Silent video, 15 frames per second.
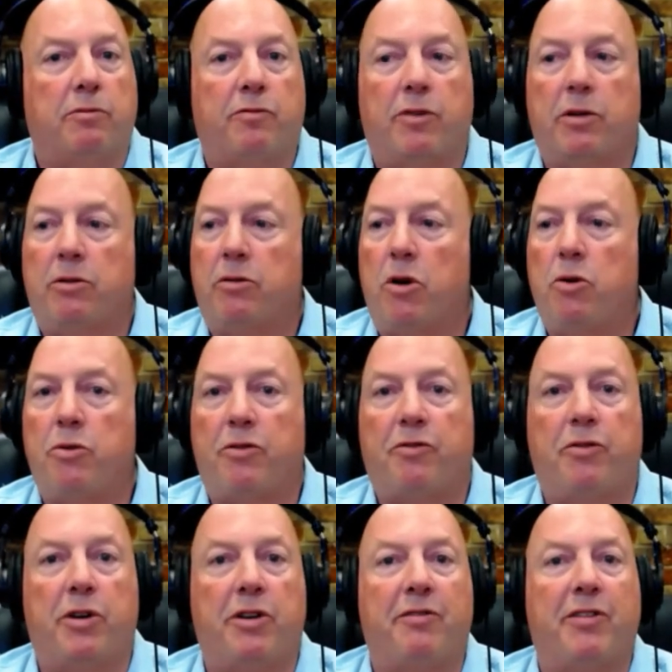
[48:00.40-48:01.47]
for growth,
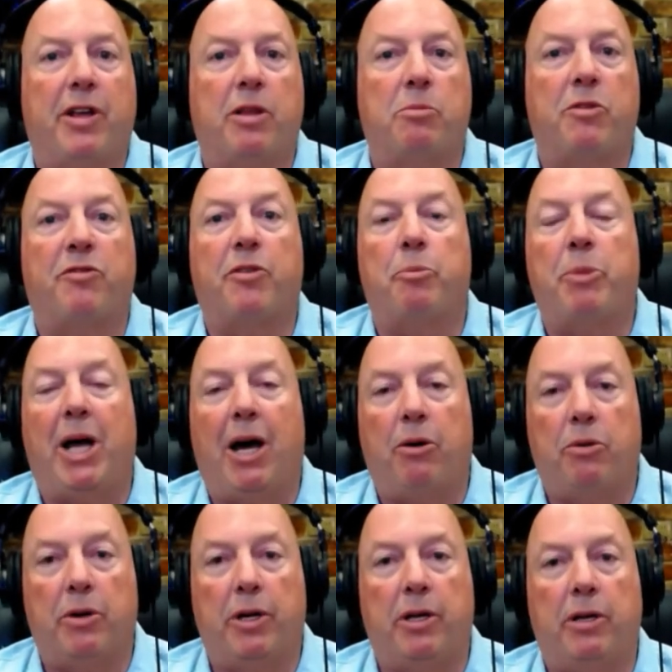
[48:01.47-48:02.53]
for development, for
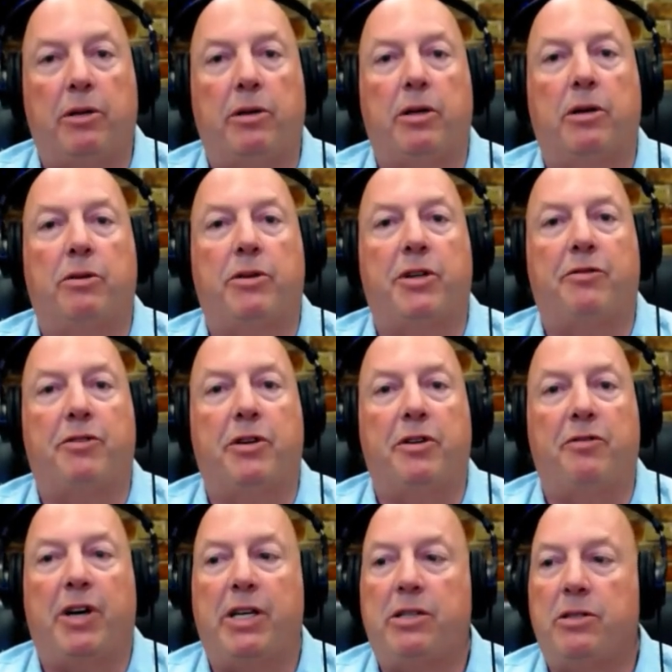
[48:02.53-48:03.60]
powering, different
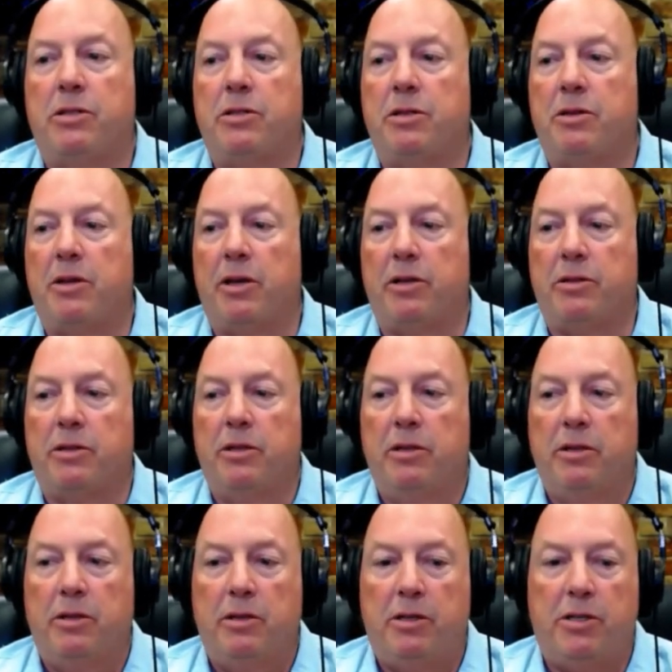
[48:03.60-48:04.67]
devices and things,
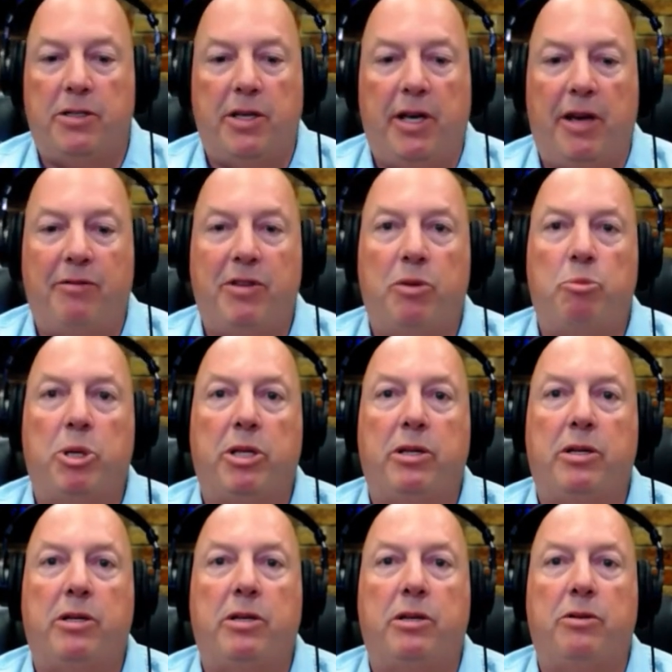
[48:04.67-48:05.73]
because they have the
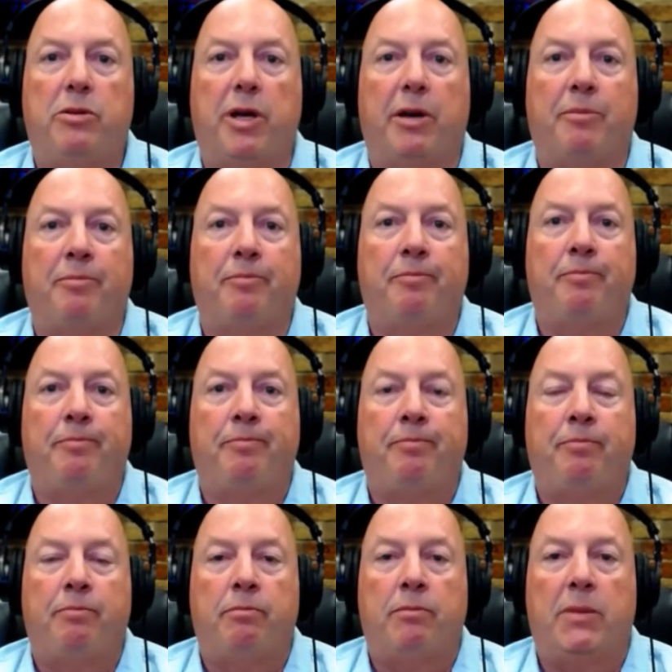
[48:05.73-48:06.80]
ability to do that.
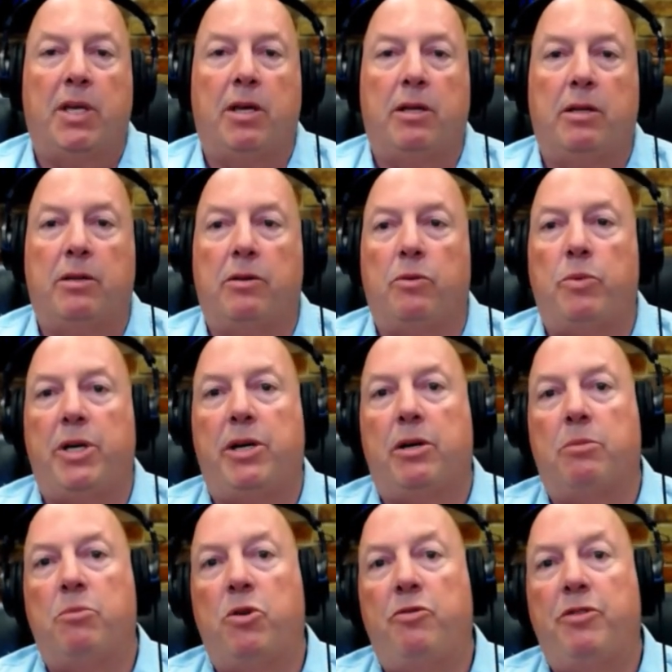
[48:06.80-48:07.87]
And we are
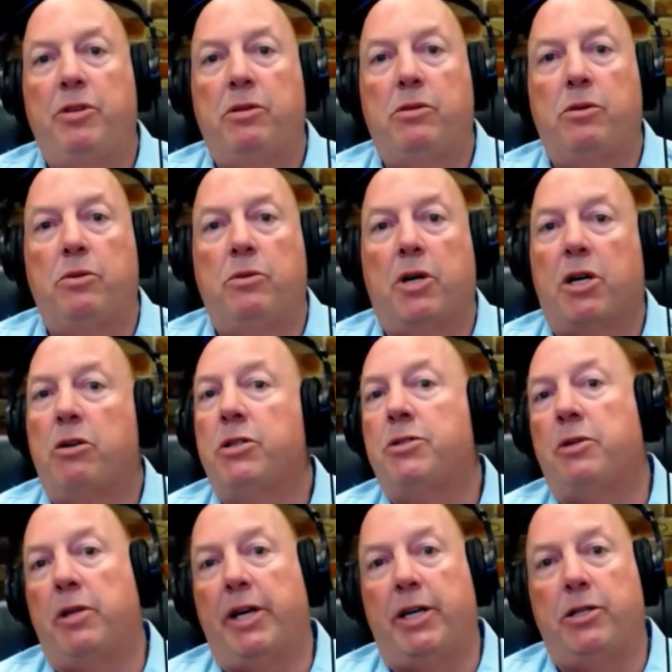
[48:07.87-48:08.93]
moving to a
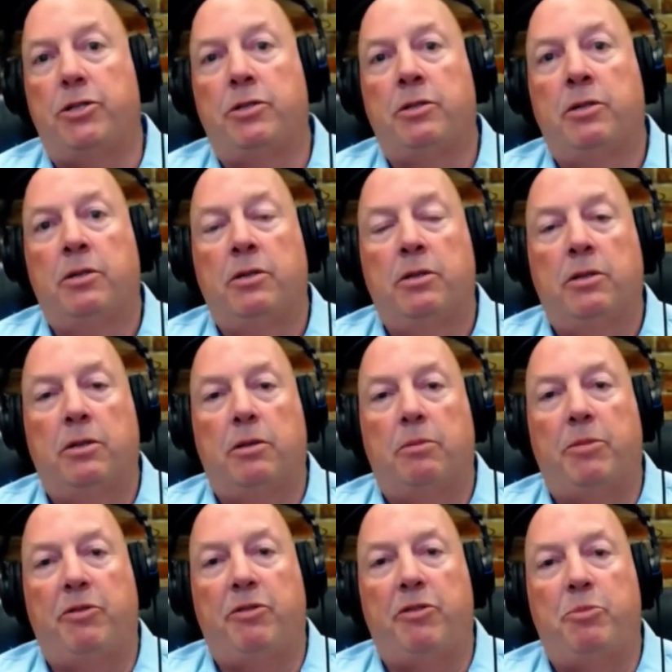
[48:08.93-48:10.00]
crystal age. I
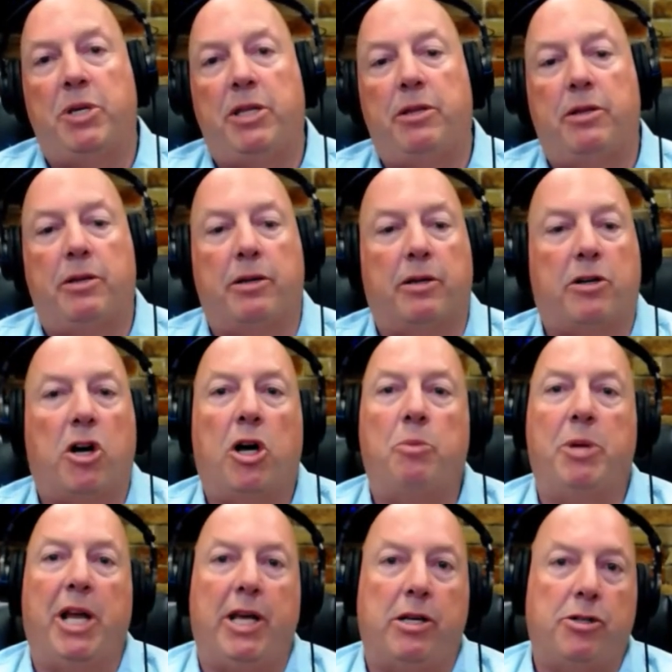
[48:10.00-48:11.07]
mean, we've been the
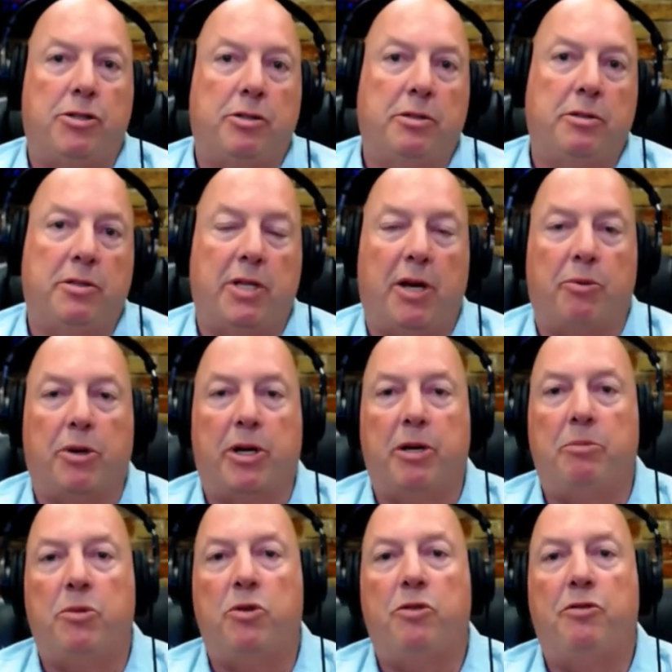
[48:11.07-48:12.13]
carbon age. Now we're going to
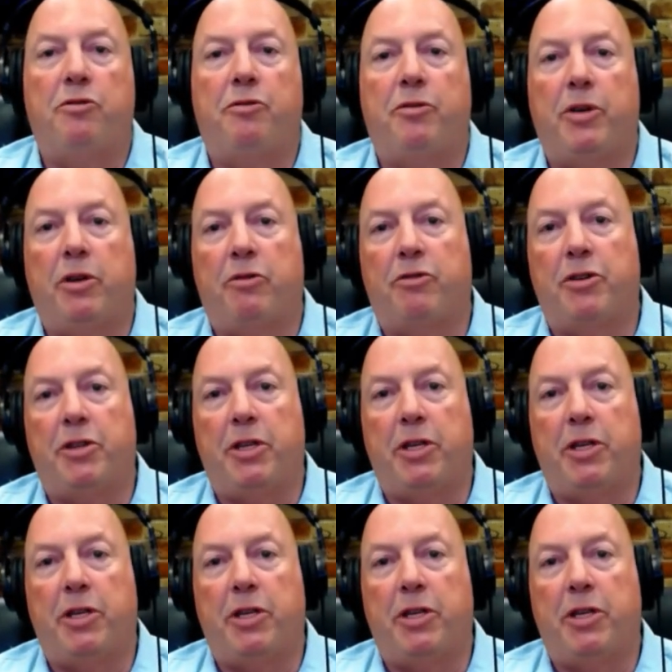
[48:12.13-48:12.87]
move over,